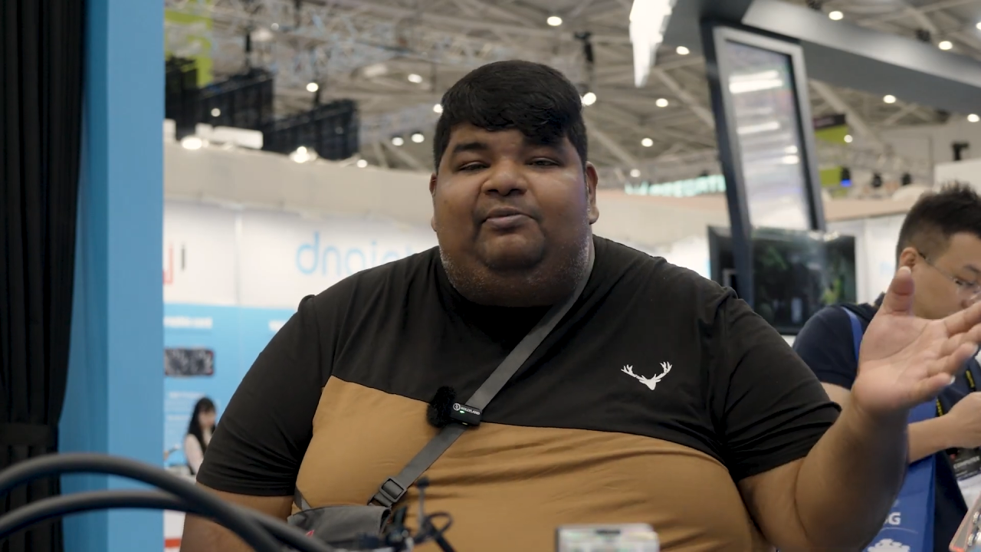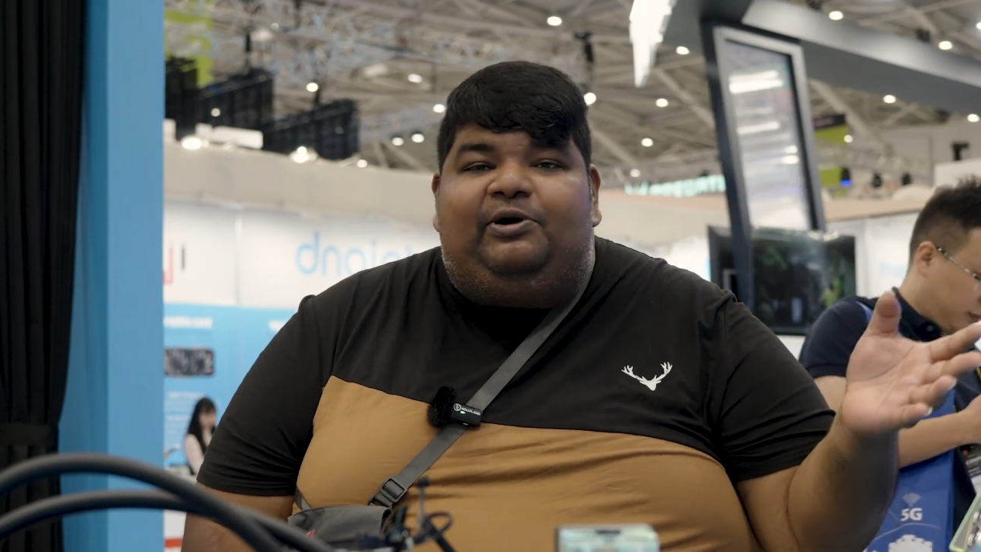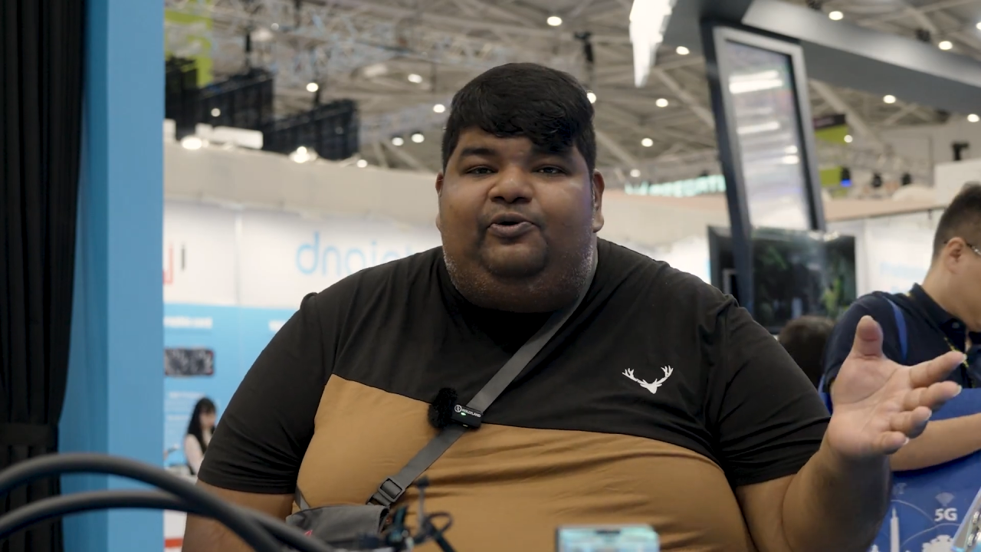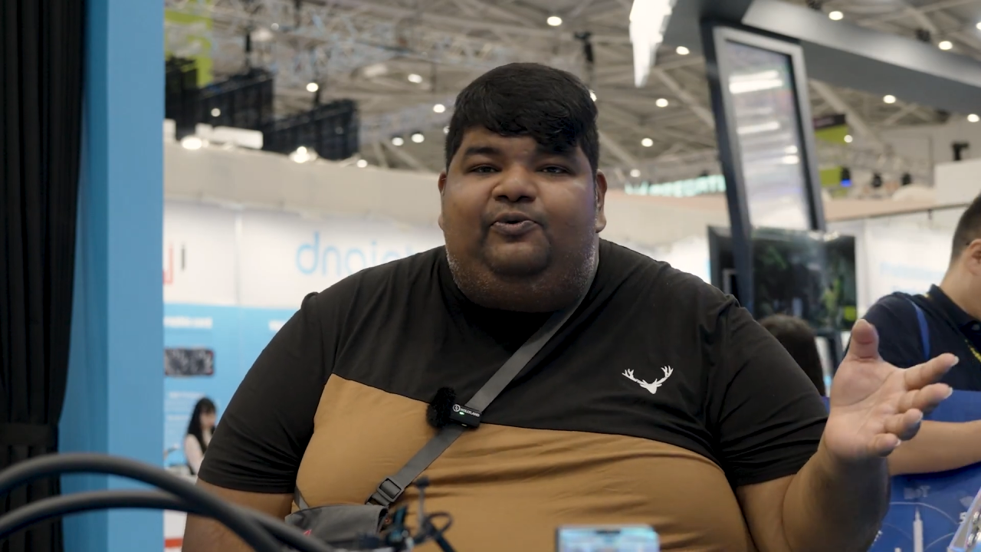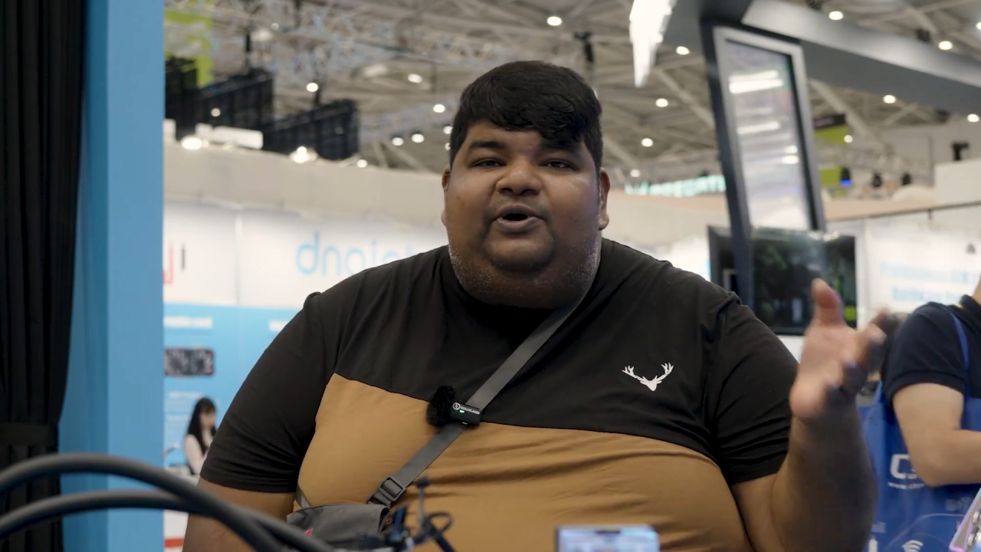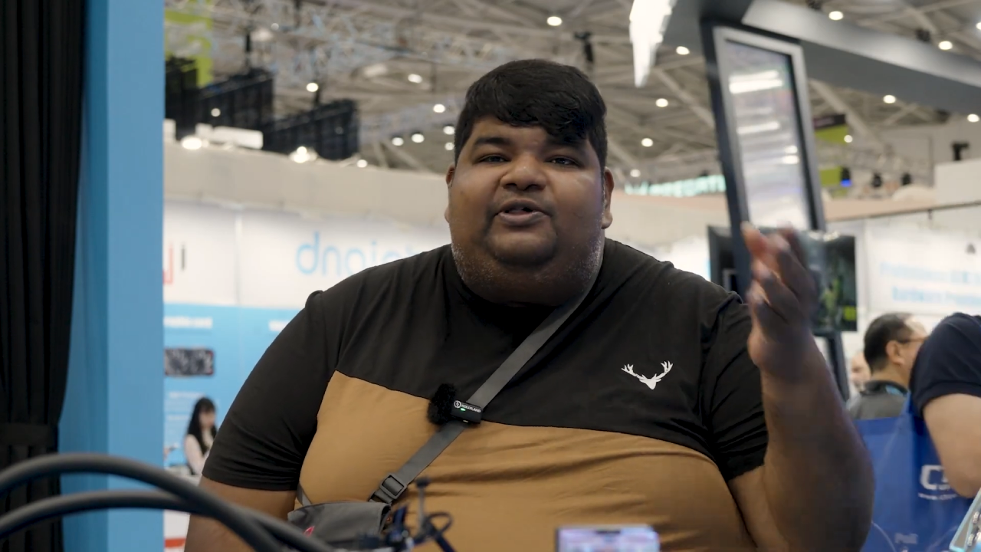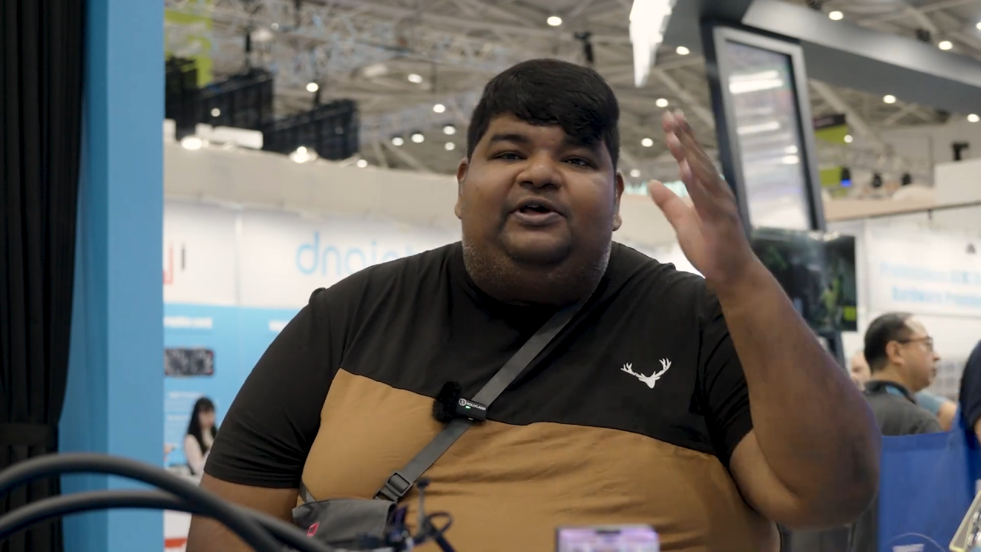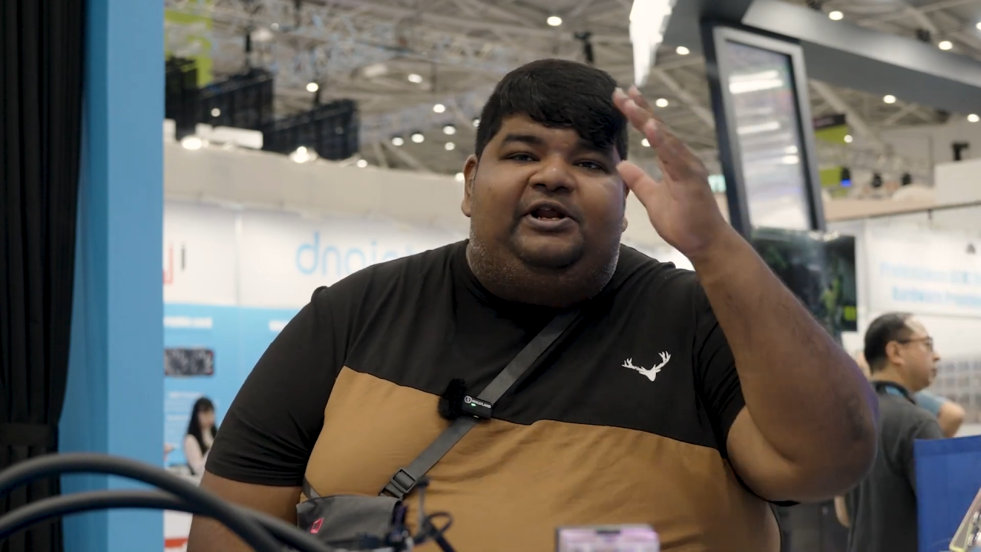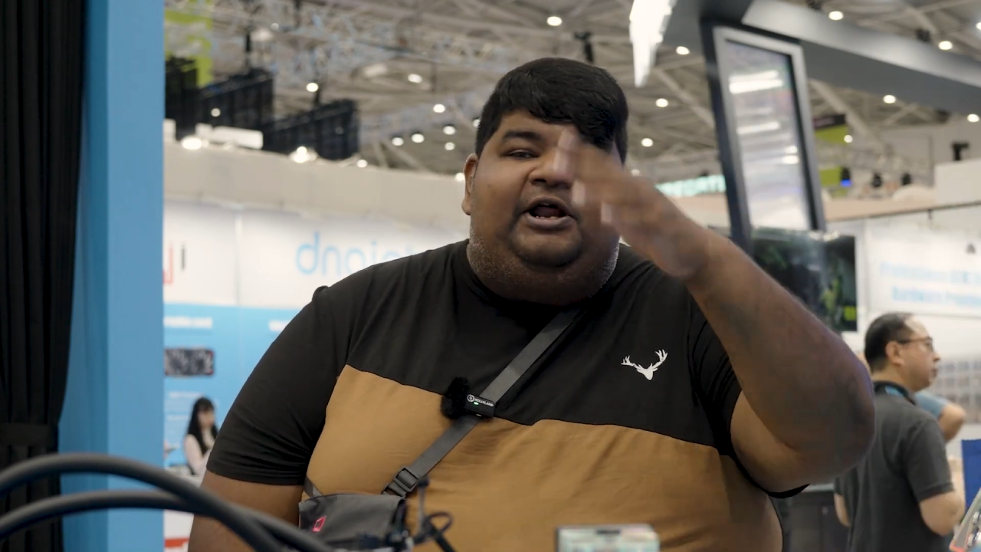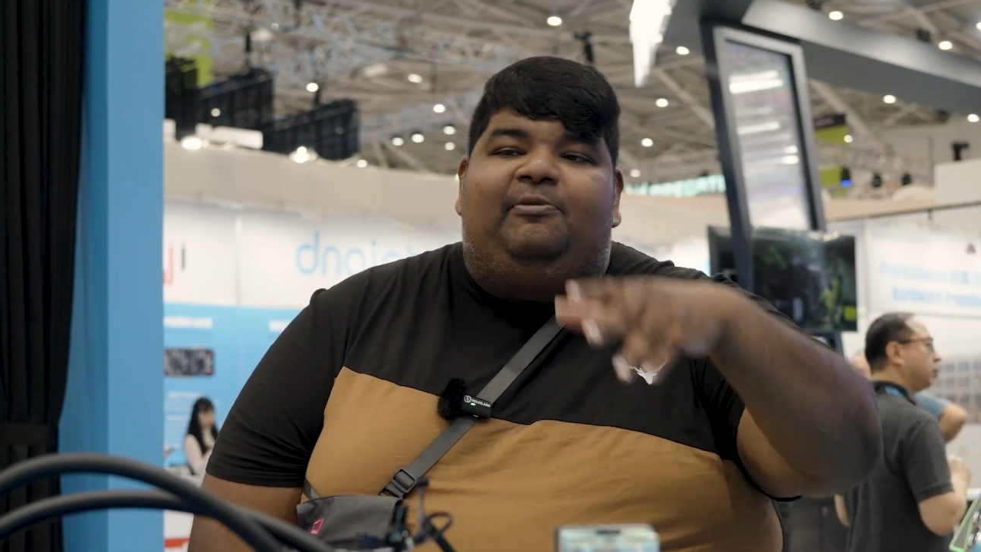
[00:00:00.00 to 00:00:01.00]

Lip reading: maroon version,